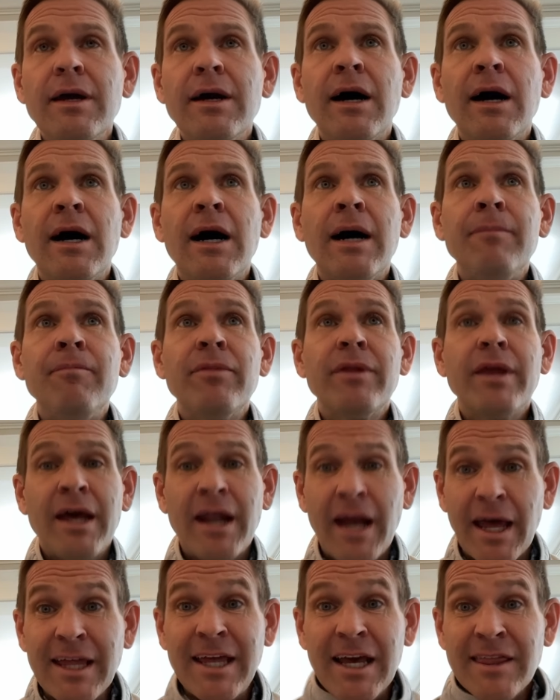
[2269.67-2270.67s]
And
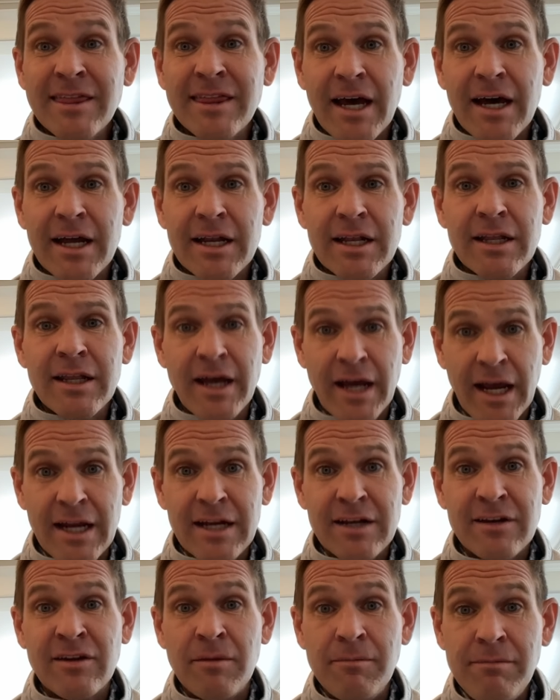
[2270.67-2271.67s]
I get that. Like,
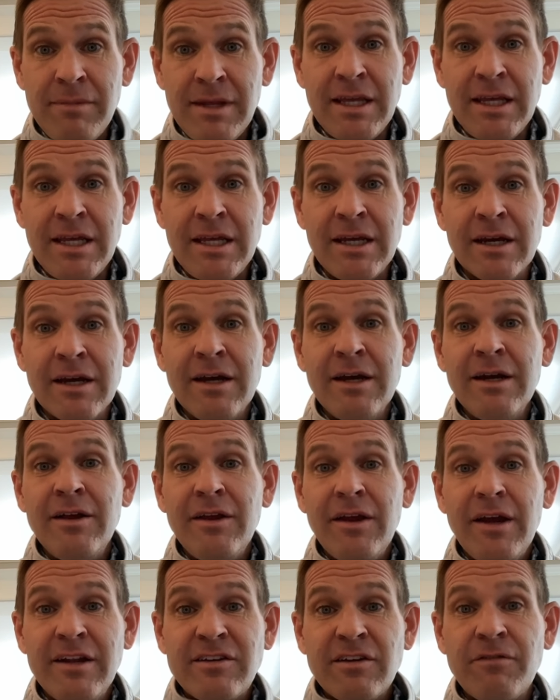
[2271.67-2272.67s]
to me,
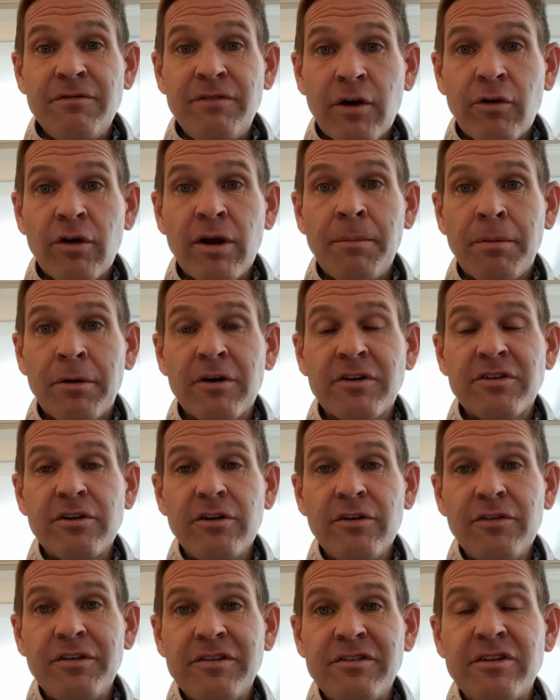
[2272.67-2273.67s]
it's a very
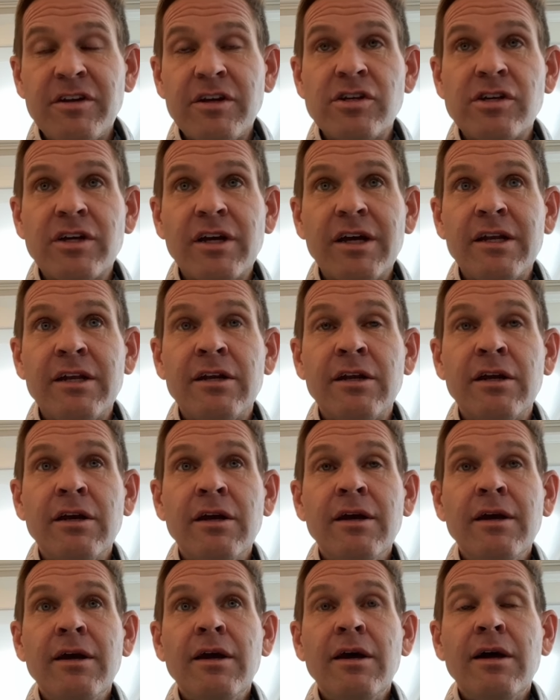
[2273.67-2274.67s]
personal decision.
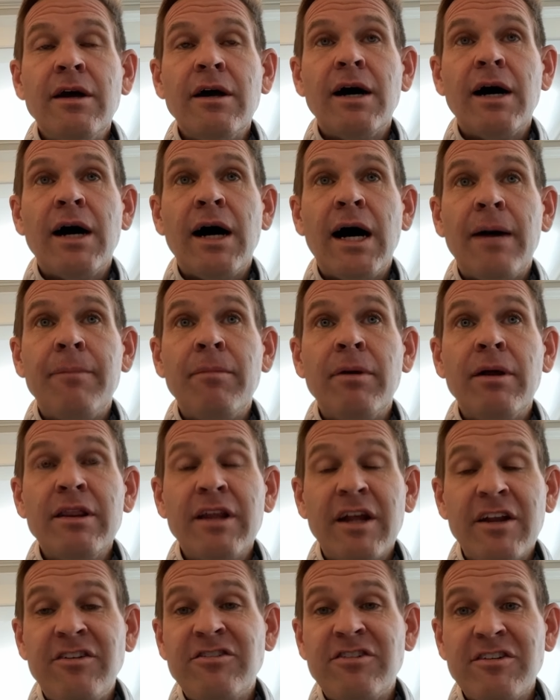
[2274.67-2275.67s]

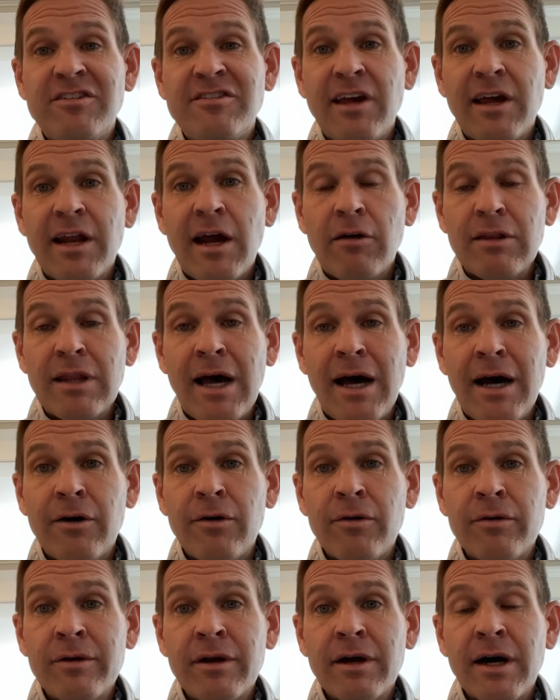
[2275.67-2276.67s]
Let's just say it out
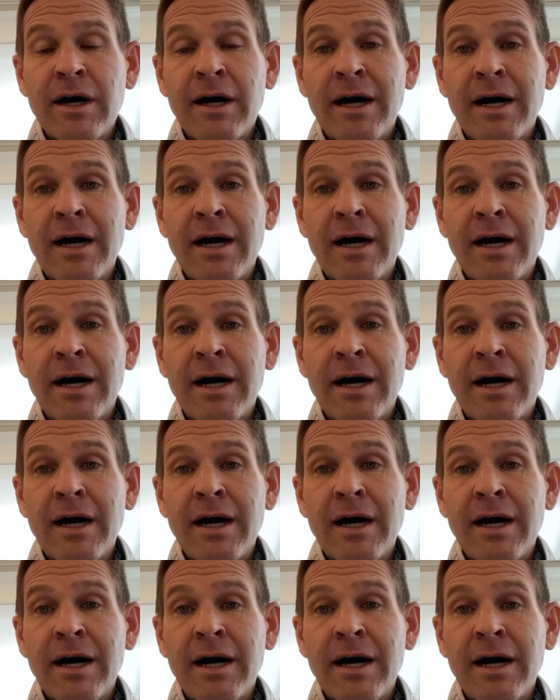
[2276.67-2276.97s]
loud.